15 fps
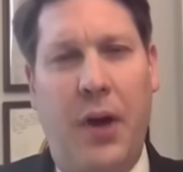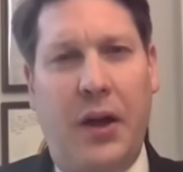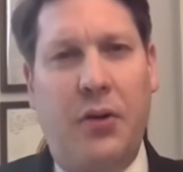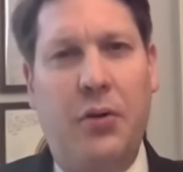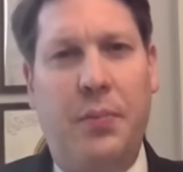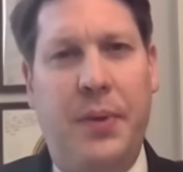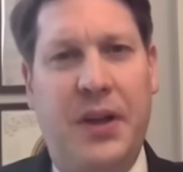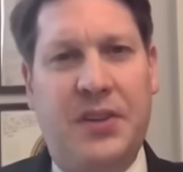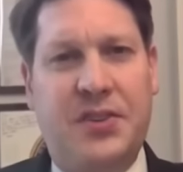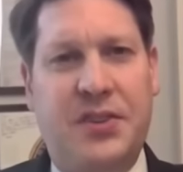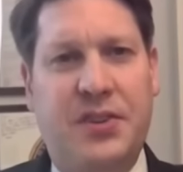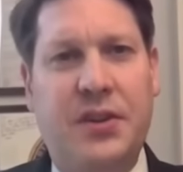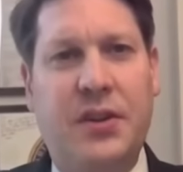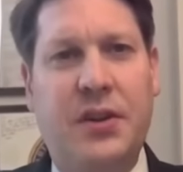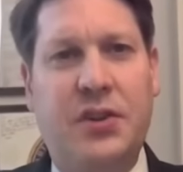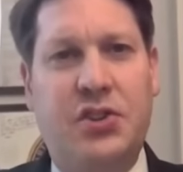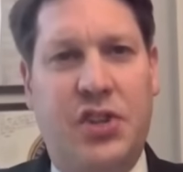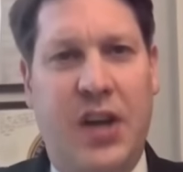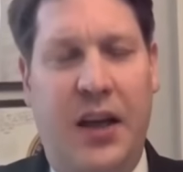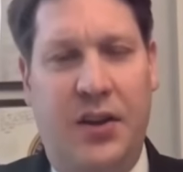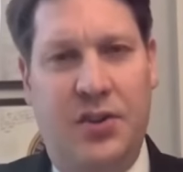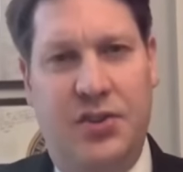record-based
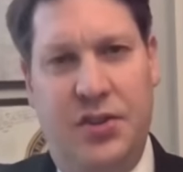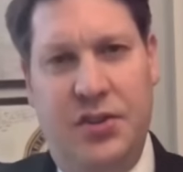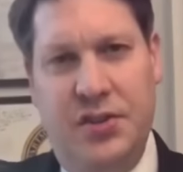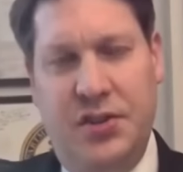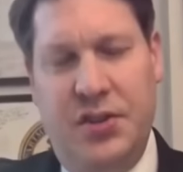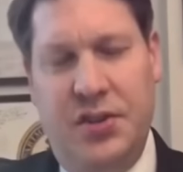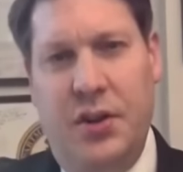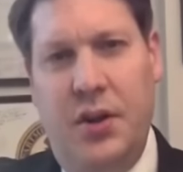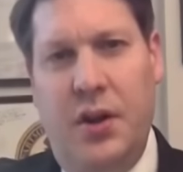challenges.